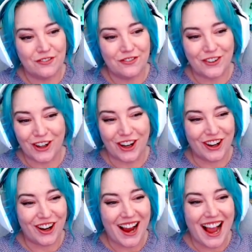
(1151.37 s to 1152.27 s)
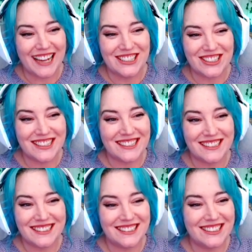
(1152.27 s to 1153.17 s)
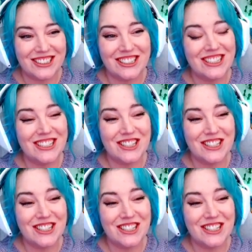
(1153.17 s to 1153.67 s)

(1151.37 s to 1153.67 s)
for her. She's